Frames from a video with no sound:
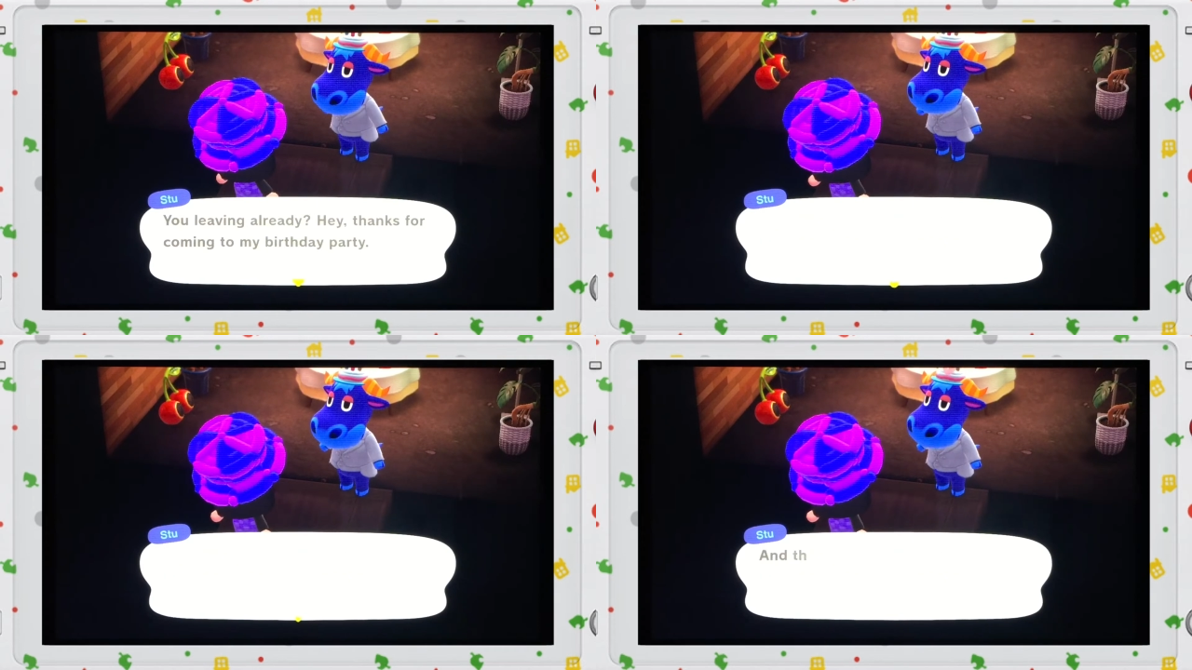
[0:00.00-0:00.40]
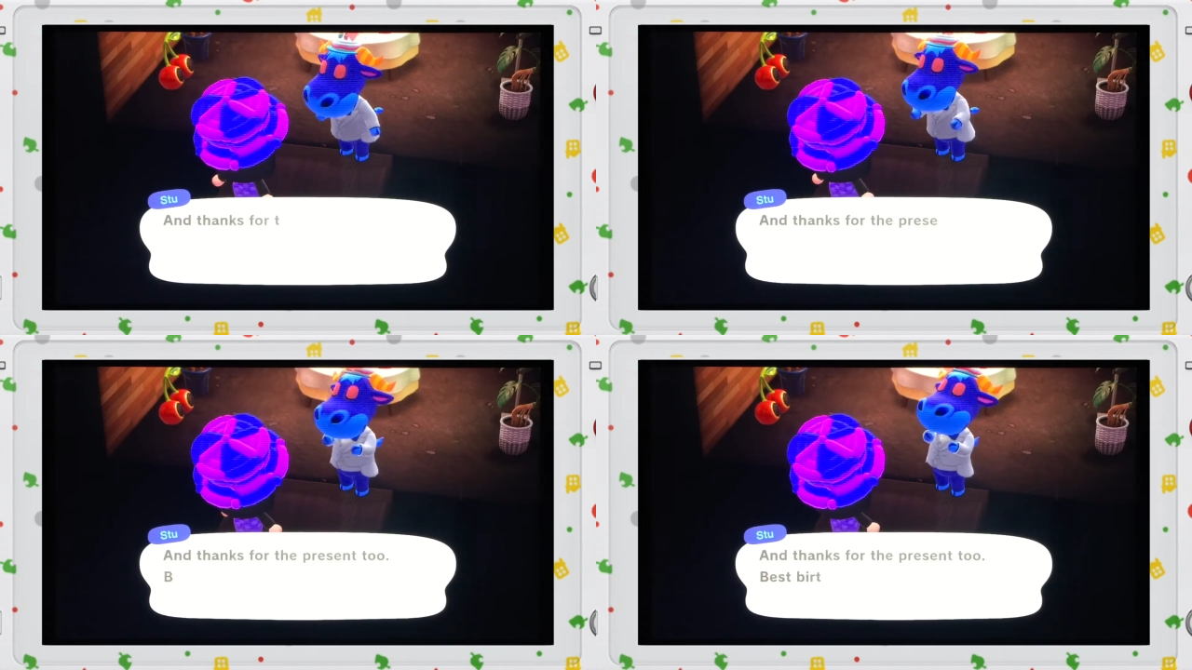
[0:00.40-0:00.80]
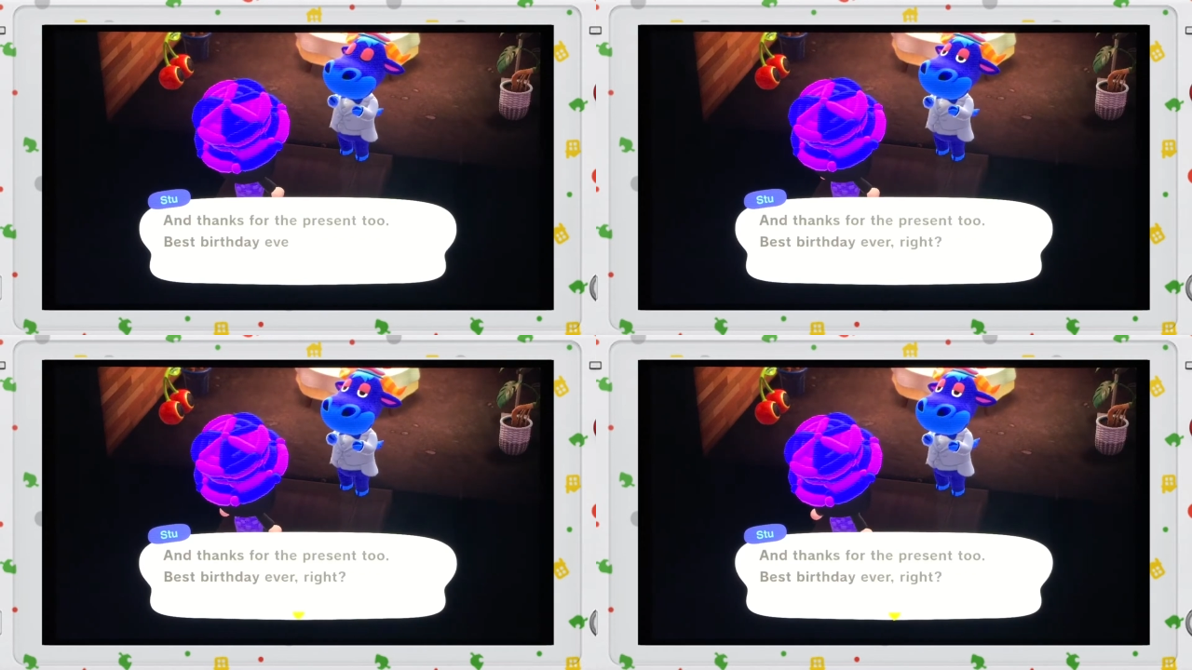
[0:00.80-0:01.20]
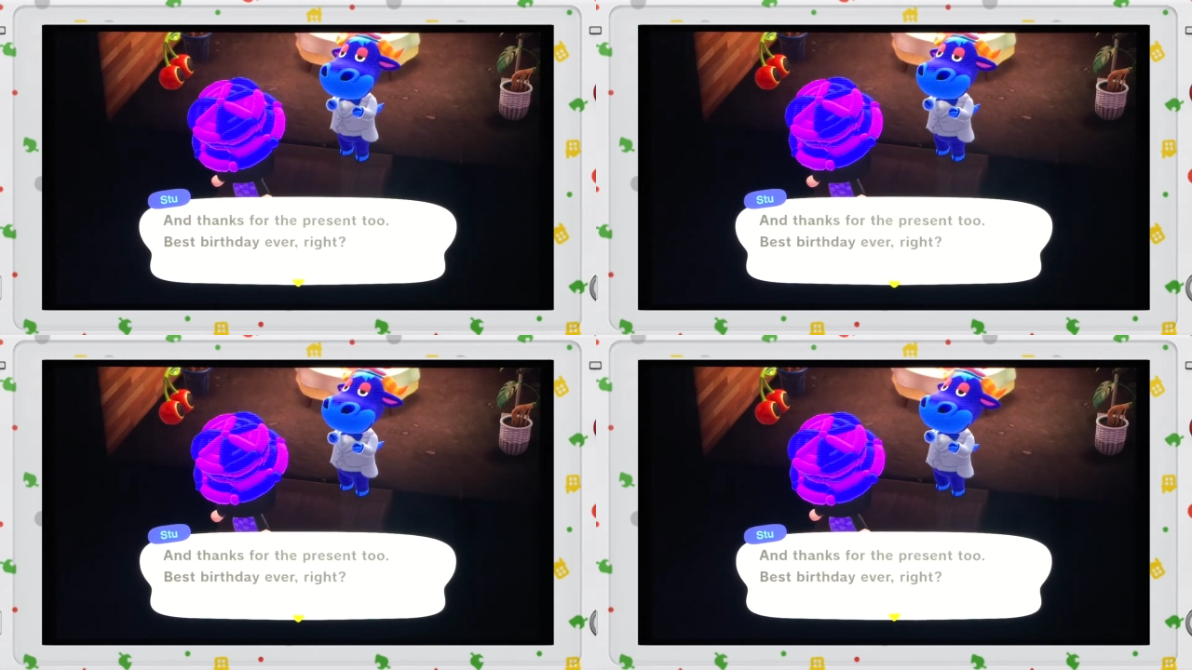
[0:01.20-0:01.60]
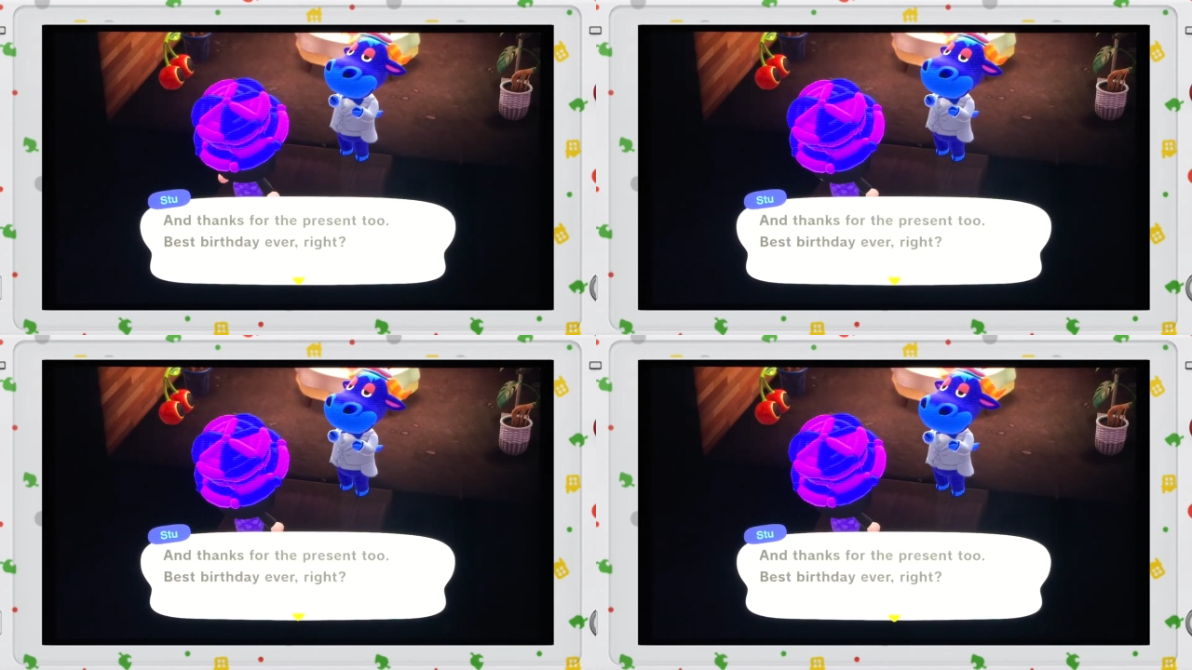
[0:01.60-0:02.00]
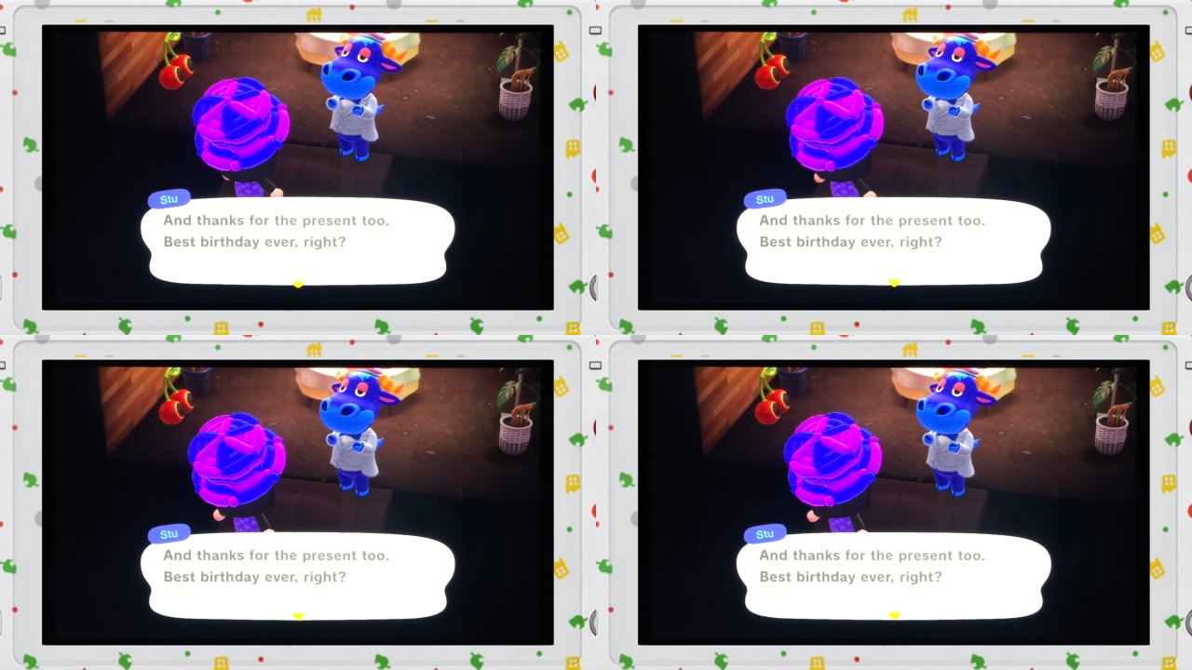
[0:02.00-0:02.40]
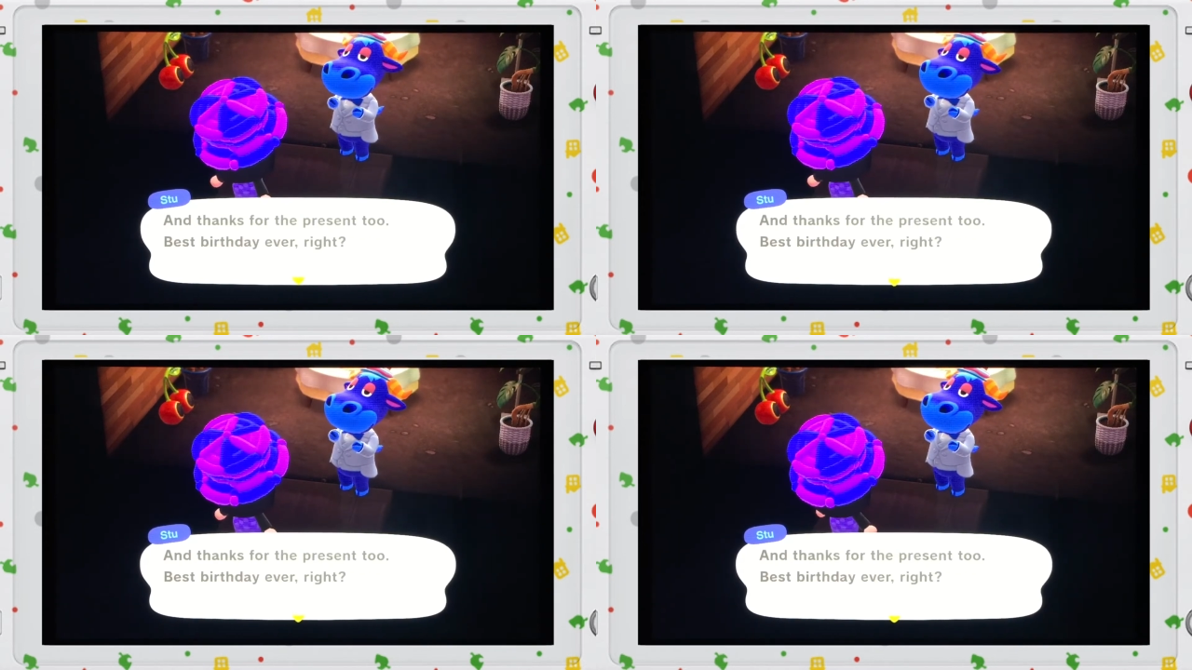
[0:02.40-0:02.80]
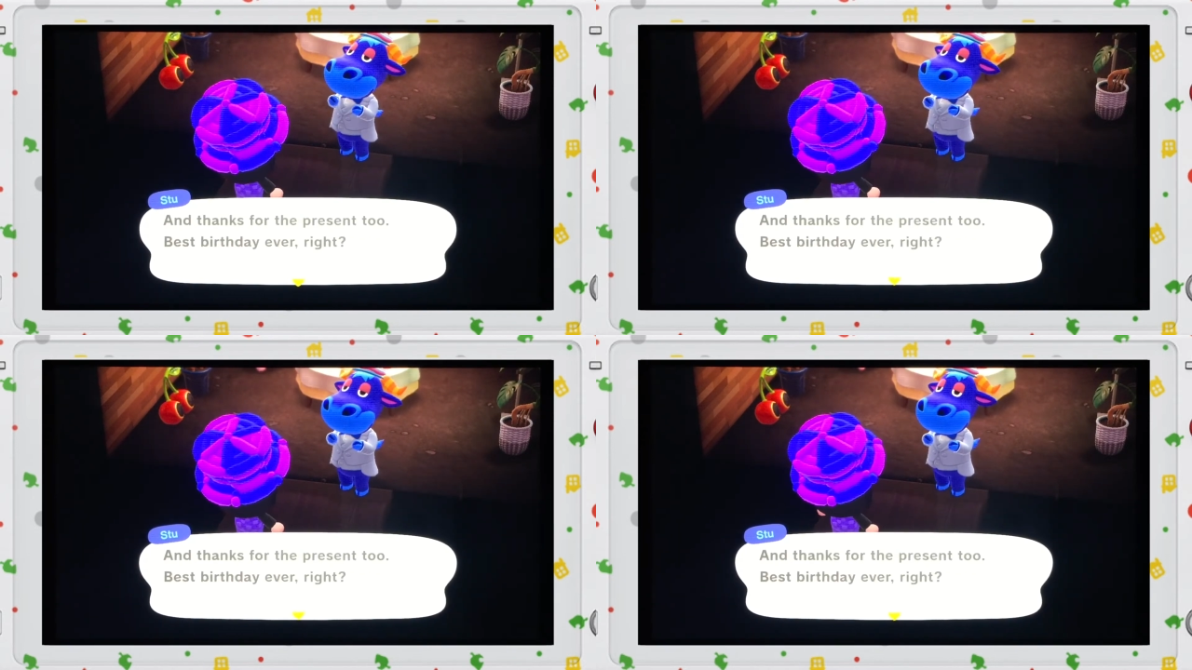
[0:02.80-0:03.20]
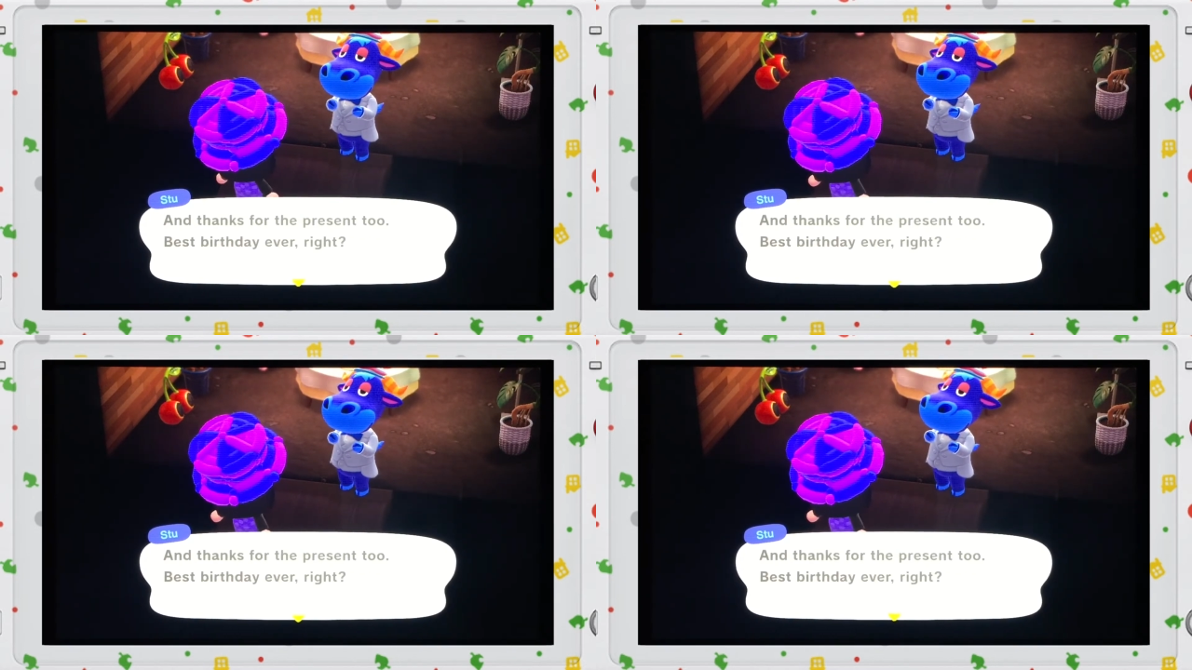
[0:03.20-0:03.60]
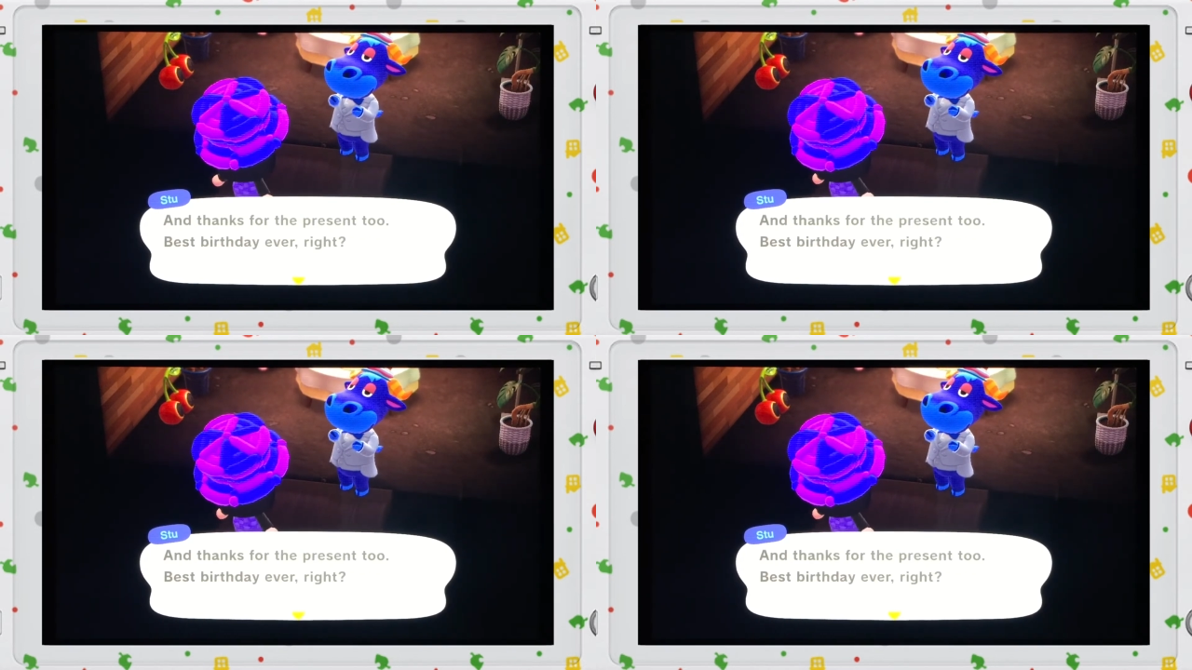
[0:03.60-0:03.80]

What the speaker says: No face is visible, so there are no lips to read.